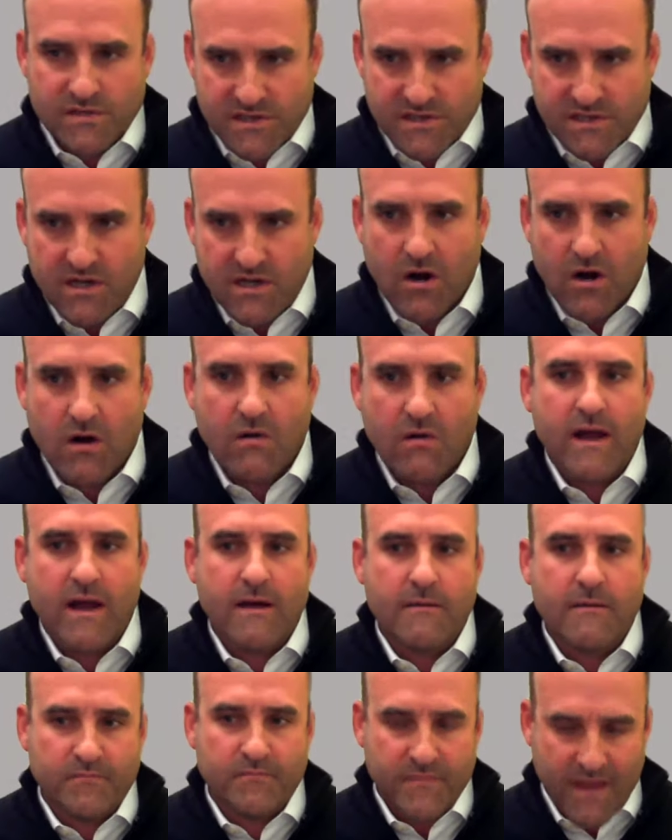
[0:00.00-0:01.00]
a
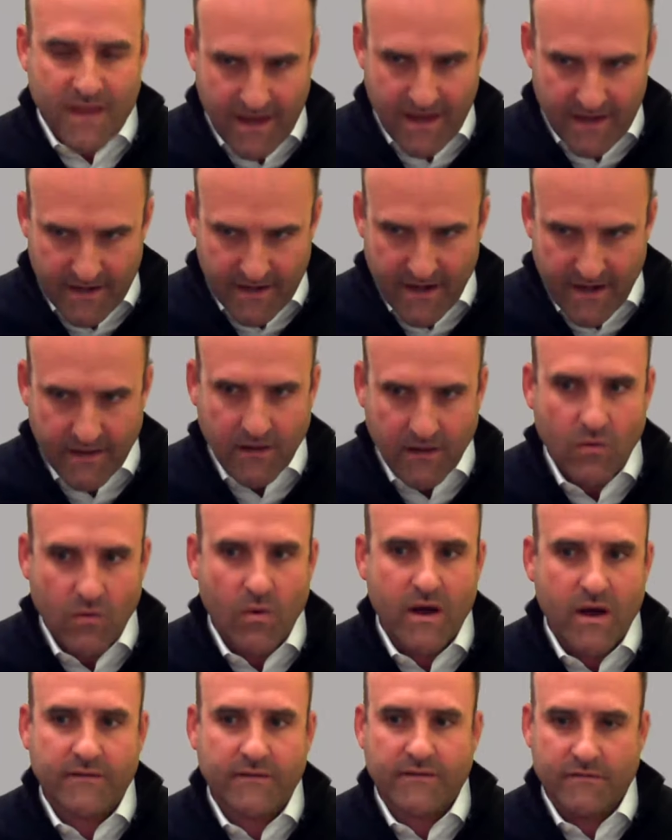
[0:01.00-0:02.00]
CRM and an
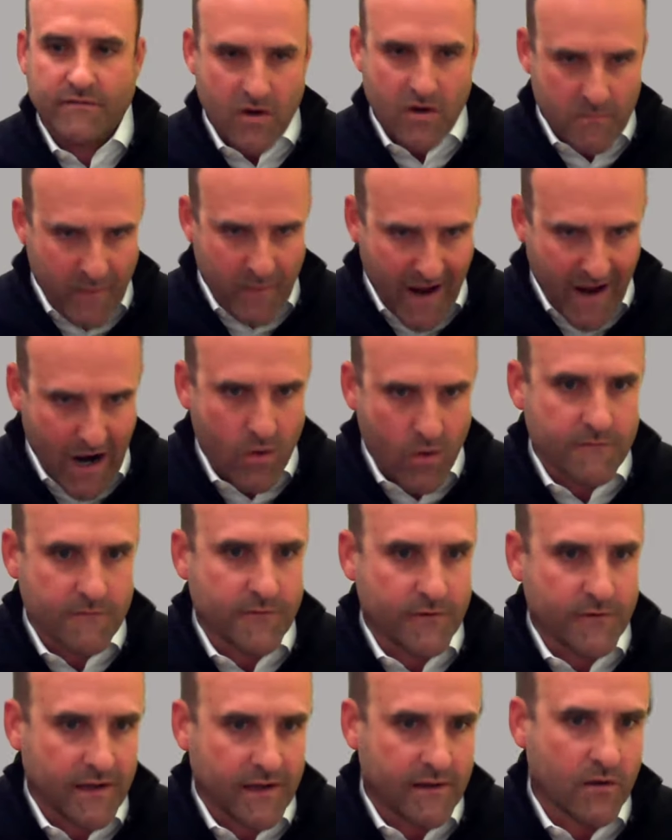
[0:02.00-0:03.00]
LOS, a very
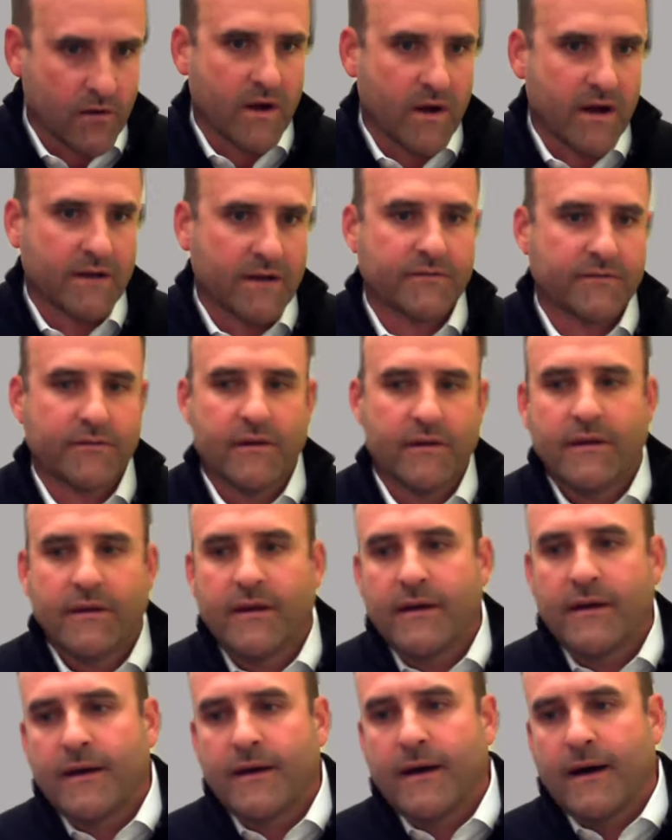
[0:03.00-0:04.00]
powerful LOS,
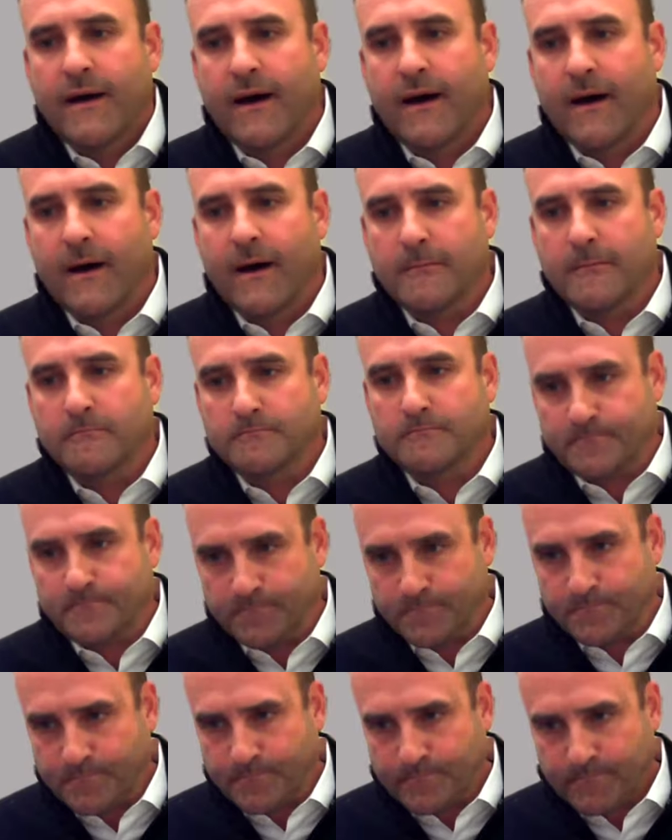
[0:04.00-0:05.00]
and
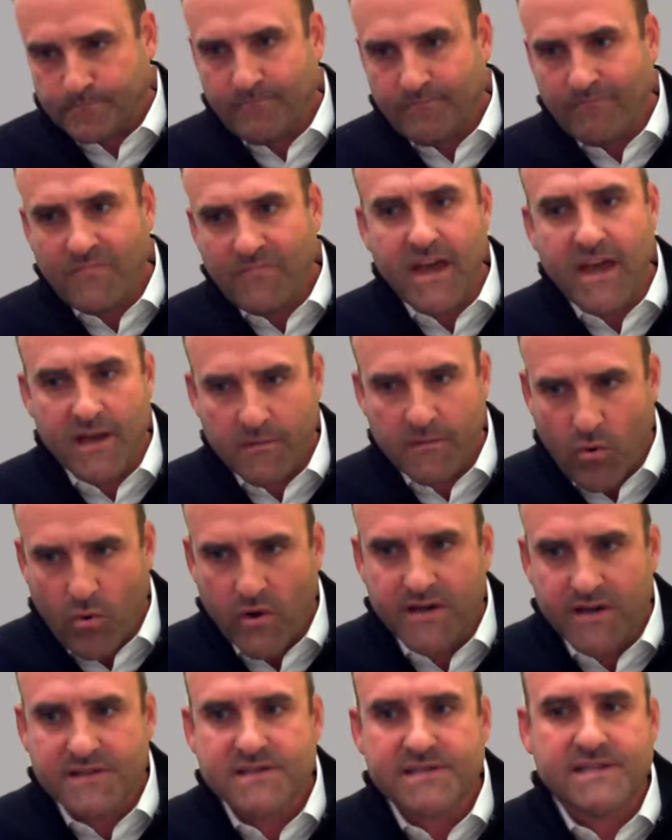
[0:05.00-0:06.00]
a
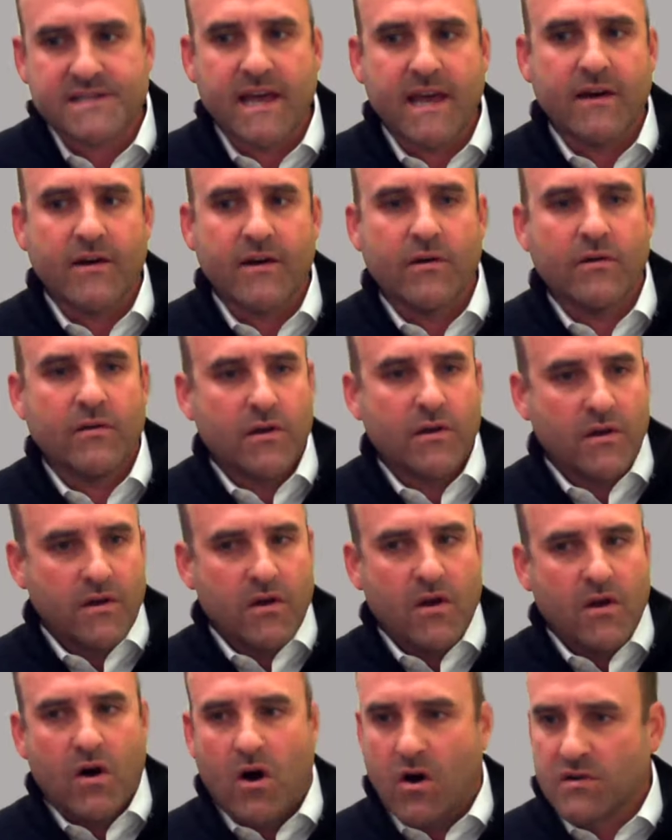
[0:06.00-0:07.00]
point of sale,
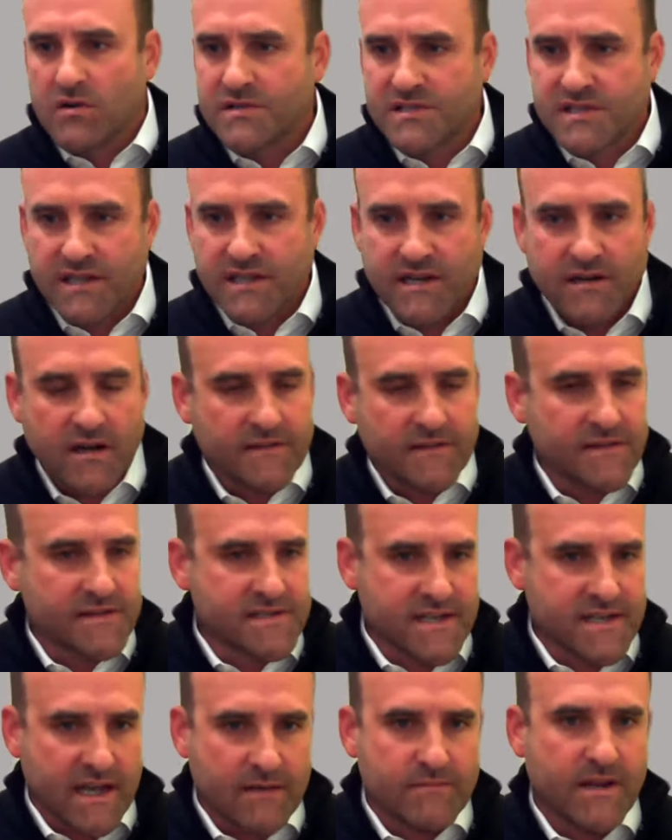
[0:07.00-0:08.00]
all sitting on the
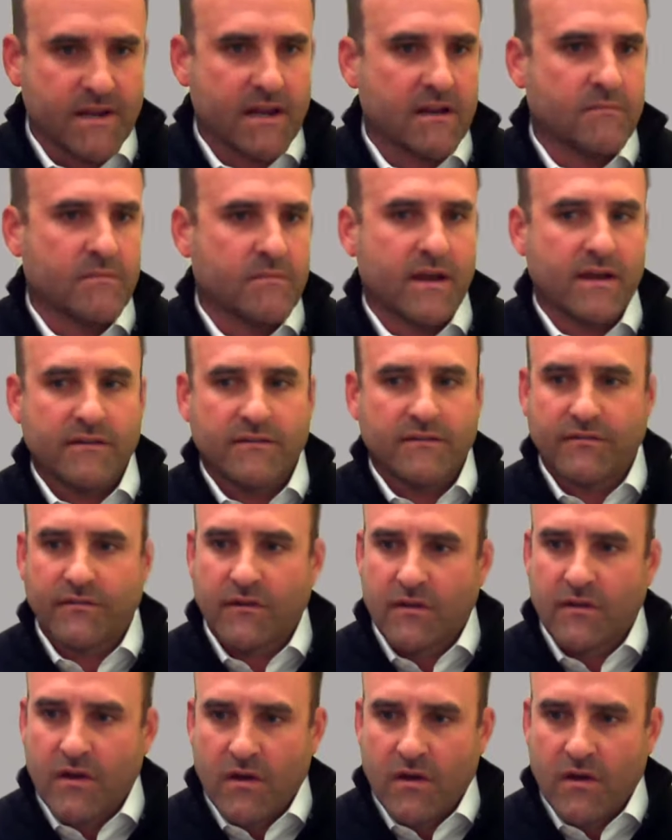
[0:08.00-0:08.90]
same database,